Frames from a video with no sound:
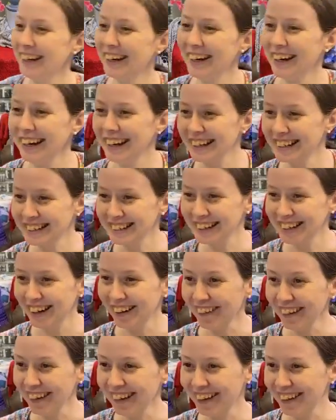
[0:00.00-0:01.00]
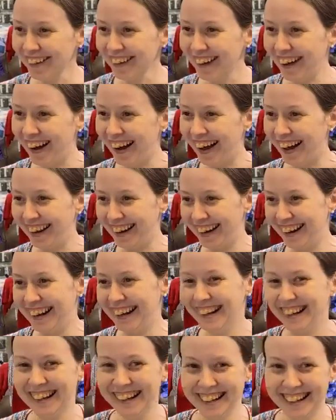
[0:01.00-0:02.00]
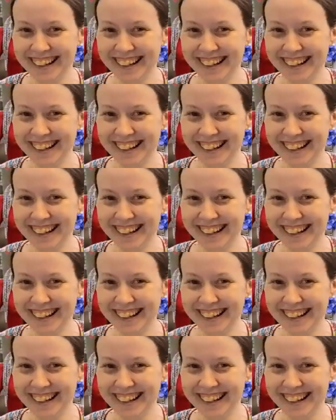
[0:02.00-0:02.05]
okay go is it going or not